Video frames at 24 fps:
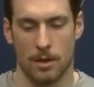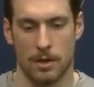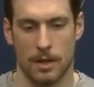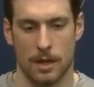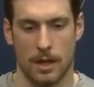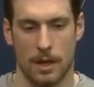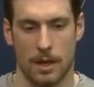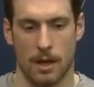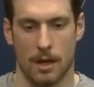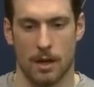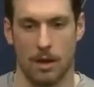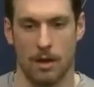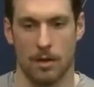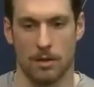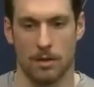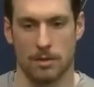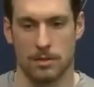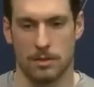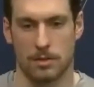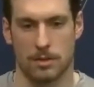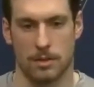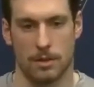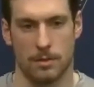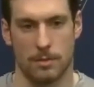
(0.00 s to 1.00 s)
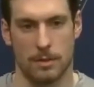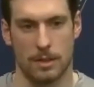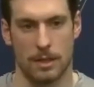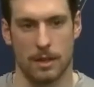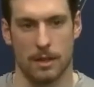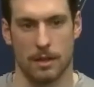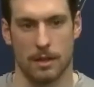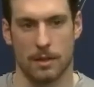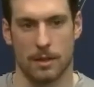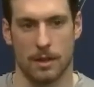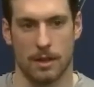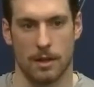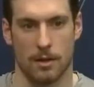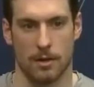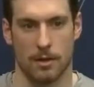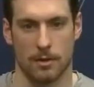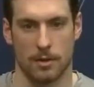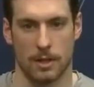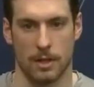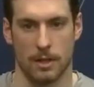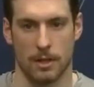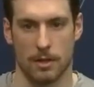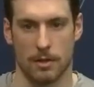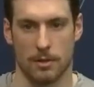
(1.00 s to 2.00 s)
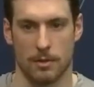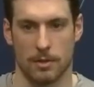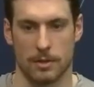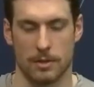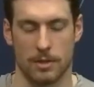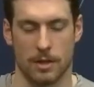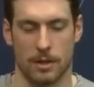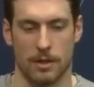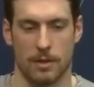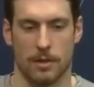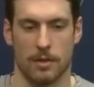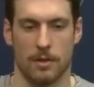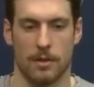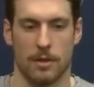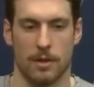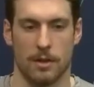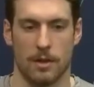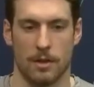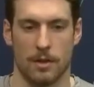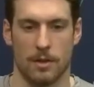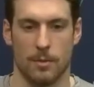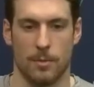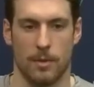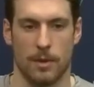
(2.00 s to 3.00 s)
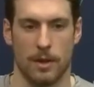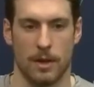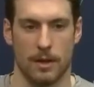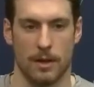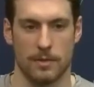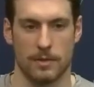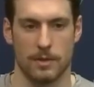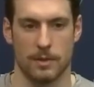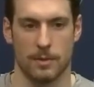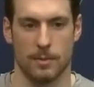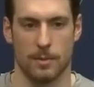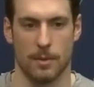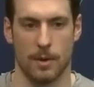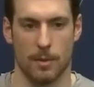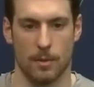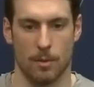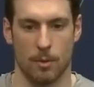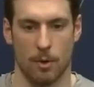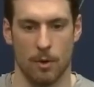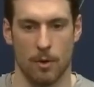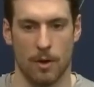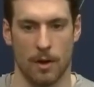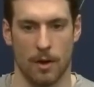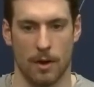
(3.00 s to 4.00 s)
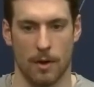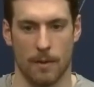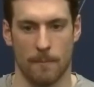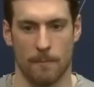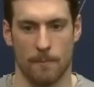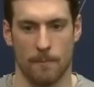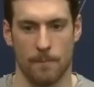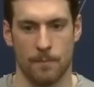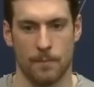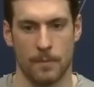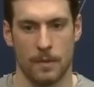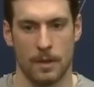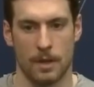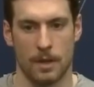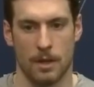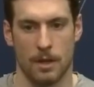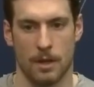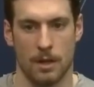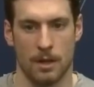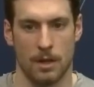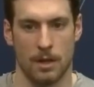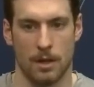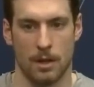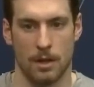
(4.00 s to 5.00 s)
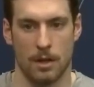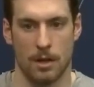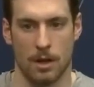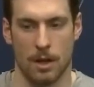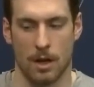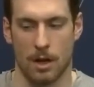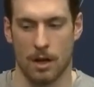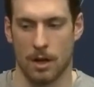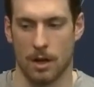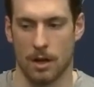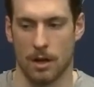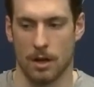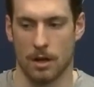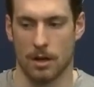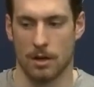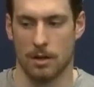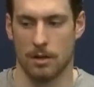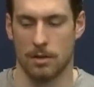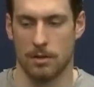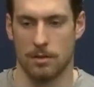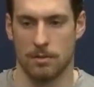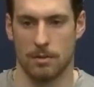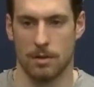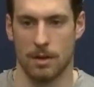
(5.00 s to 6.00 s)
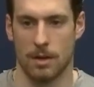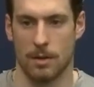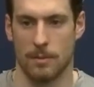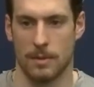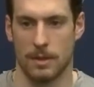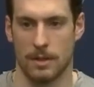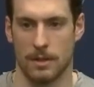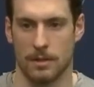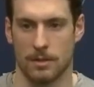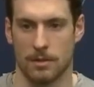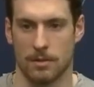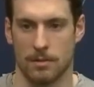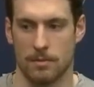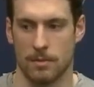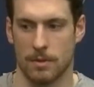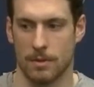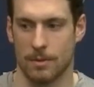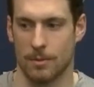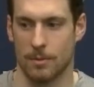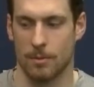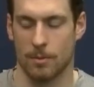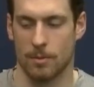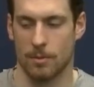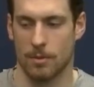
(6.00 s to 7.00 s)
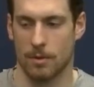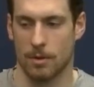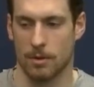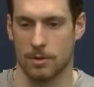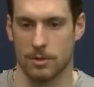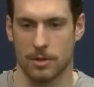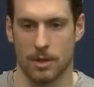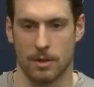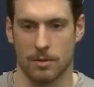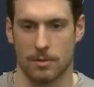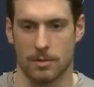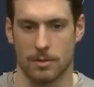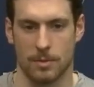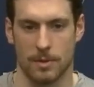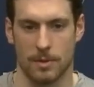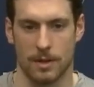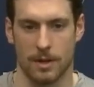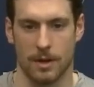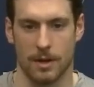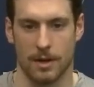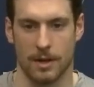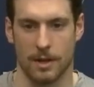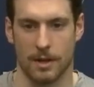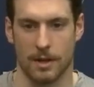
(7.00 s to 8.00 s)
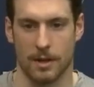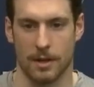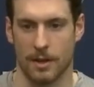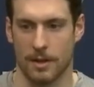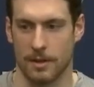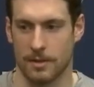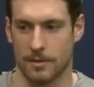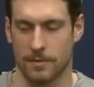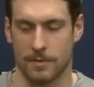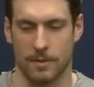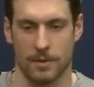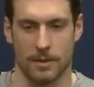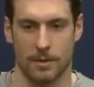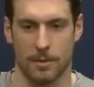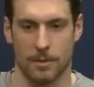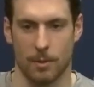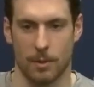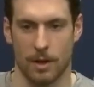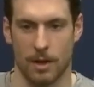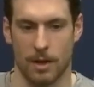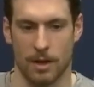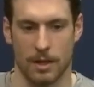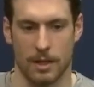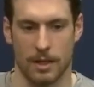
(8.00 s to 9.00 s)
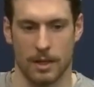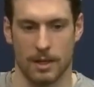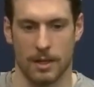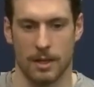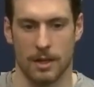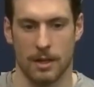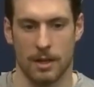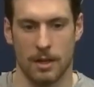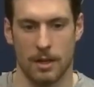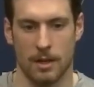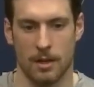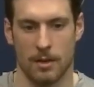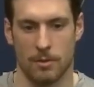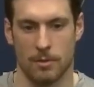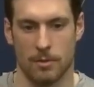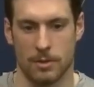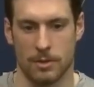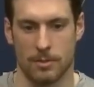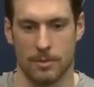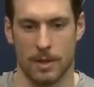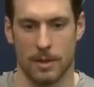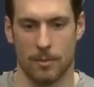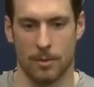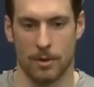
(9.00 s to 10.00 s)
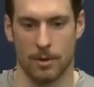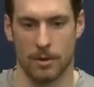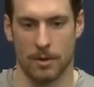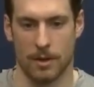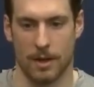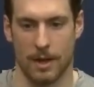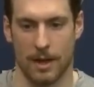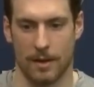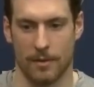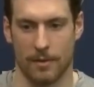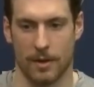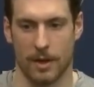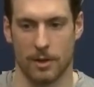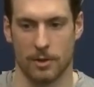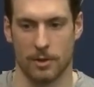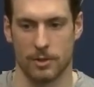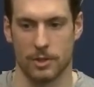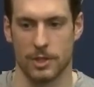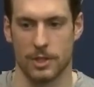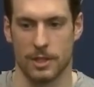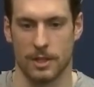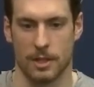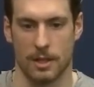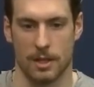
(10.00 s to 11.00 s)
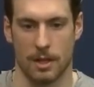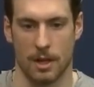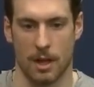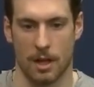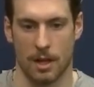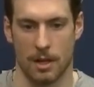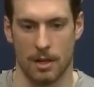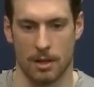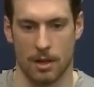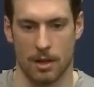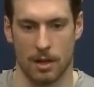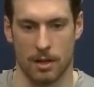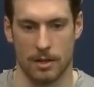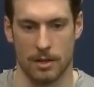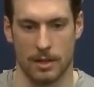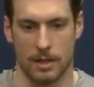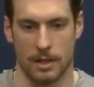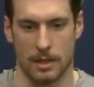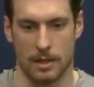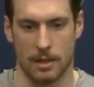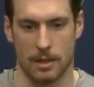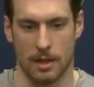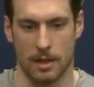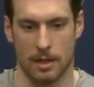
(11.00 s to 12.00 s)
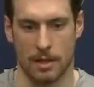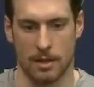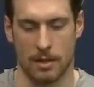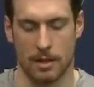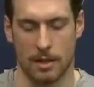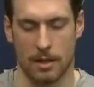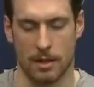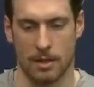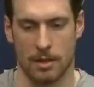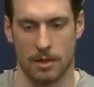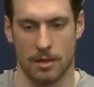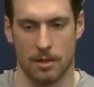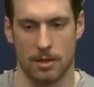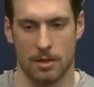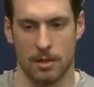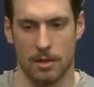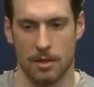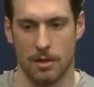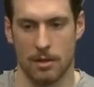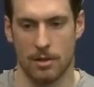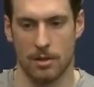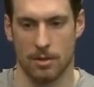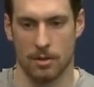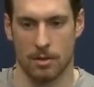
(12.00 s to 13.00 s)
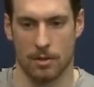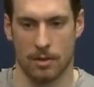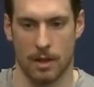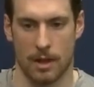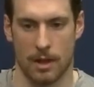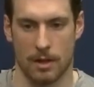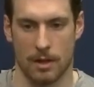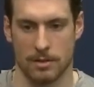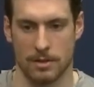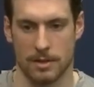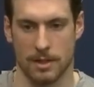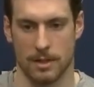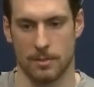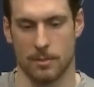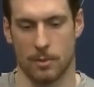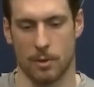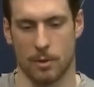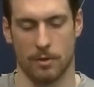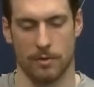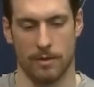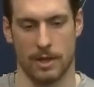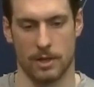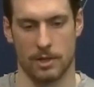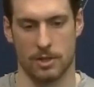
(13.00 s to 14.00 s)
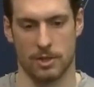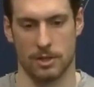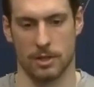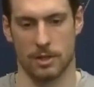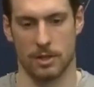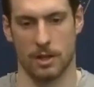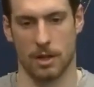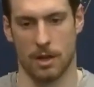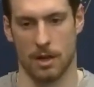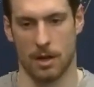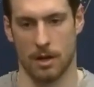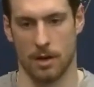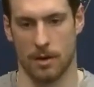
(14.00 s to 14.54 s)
Yeah, it's going to be like that all year. We saw in the playoffs, in the bubble. I mean, our job is to play hockey. It's fun to play hockey. We should be able to have energy and not need that you know, the outside motivation.